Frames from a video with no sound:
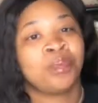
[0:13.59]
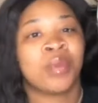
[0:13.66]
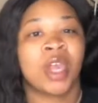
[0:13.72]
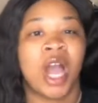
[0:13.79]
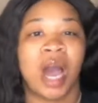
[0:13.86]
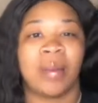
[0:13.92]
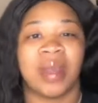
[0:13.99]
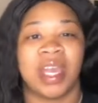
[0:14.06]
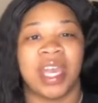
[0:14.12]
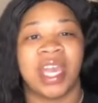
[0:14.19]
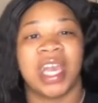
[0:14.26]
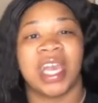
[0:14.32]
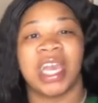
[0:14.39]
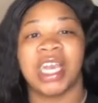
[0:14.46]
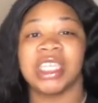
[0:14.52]
comment
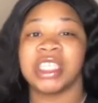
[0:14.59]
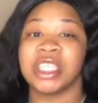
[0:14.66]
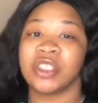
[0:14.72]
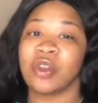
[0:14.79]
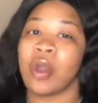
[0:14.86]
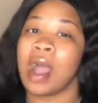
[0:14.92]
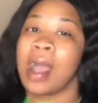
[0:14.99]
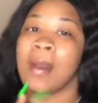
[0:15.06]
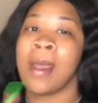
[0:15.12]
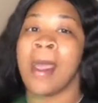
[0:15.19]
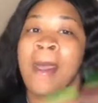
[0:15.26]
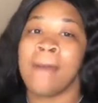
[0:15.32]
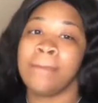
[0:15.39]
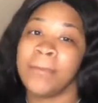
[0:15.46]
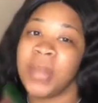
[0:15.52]
and subscribe
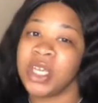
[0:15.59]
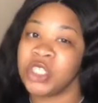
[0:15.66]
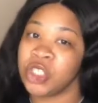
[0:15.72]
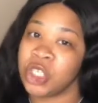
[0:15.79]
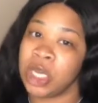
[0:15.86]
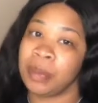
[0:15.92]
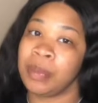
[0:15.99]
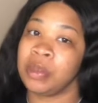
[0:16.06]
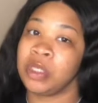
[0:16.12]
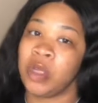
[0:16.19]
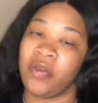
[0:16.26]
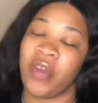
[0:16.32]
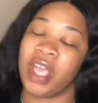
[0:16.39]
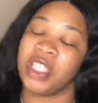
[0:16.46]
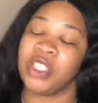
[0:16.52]
make sure you turn post
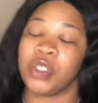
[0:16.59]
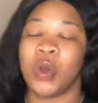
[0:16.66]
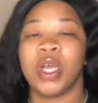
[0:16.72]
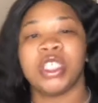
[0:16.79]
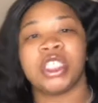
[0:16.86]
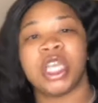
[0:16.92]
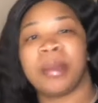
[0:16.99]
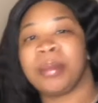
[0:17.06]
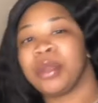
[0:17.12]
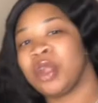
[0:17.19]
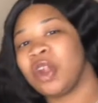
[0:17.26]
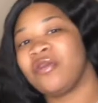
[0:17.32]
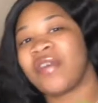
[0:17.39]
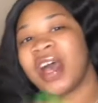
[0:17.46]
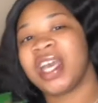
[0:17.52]
notifications on so you can
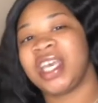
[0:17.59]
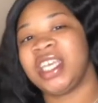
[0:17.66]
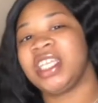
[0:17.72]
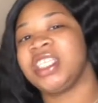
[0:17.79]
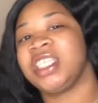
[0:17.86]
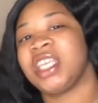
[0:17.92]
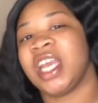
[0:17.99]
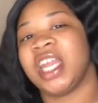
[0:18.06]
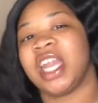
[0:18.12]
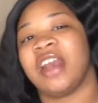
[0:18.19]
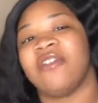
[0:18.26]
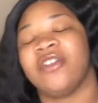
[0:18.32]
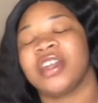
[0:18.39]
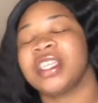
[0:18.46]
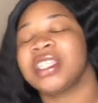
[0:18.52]
notify each and
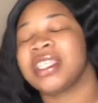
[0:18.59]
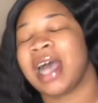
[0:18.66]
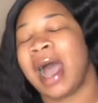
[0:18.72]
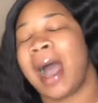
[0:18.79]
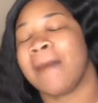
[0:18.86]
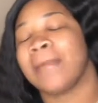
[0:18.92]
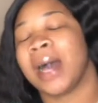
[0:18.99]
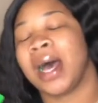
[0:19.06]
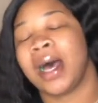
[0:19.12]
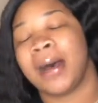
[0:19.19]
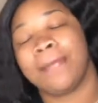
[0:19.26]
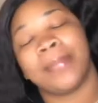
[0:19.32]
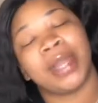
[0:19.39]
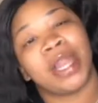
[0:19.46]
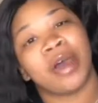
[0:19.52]
every time i
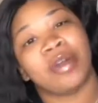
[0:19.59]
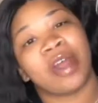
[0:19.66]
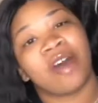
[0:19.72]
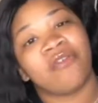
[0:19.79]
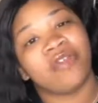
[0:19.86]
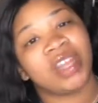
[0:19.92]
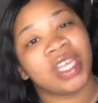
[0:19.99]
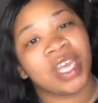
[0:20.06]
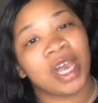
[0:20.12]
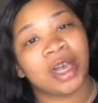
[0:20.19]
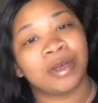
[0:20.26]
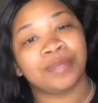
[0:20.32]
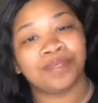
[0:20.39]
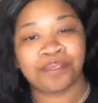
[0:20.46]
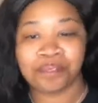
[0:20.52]
upload a video